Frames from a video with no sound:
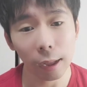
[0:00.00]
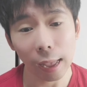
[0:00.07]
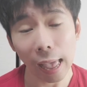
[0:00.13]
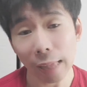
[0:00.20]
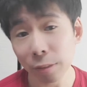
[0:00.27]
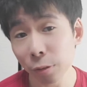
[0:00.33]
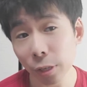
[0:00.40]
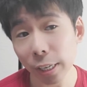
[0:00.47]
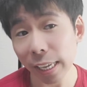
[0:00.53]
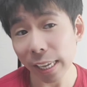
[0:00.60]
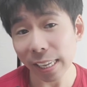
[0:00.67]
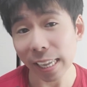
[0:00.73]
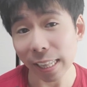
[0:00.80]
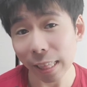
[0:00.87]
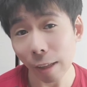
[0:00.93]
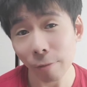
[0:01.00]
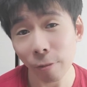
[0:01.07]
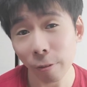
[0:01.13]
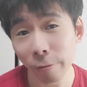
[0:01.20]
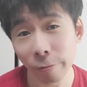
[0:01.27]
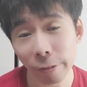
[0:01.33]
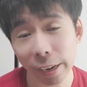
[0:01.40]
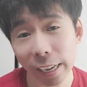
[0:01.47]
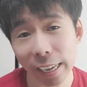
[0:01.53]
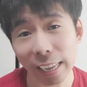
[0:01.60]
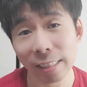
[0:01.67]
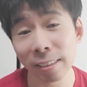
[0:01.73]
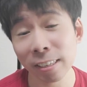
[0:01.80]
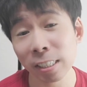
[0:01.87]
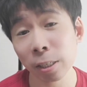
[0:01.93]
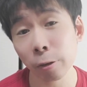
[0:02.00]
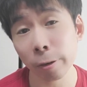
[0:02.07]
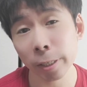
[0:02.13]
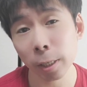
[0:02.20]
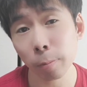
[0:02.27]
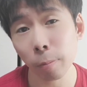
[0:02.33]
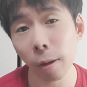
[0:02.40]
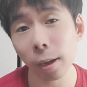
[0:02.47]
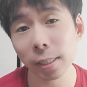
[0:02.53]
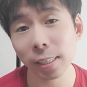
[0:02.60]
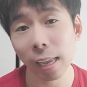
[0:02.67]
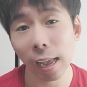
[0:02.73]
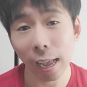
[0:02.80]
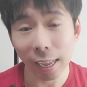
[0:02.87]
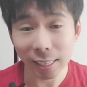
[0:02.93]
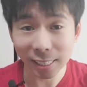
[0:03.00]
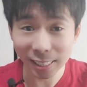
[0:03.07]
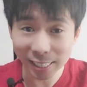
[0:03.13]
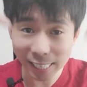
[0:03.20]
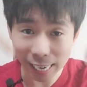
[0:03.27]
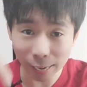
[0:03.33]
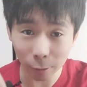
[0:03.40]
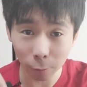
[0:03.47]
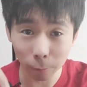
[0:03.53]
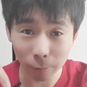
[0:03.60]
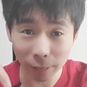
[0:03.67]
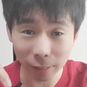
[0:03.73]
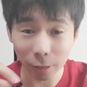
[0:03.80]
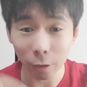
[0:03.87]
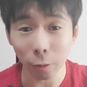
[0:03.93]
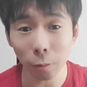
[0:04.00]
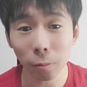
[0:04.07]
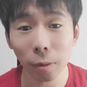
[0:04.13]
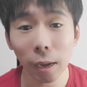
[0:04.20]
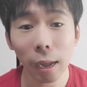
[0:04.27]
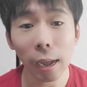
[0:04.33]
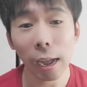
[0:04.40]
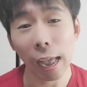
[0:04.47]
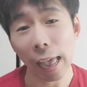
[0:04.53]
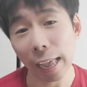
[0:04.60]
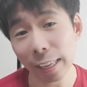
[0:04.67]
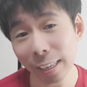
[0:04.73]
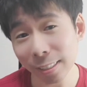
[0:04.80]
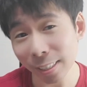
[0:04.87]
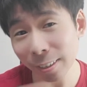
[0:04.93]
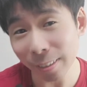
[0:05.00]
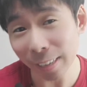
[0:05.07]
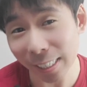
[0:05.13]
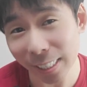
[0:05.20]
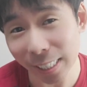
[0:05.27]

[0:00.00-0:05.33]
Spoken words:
And you can get that for free in the description box down below. And until next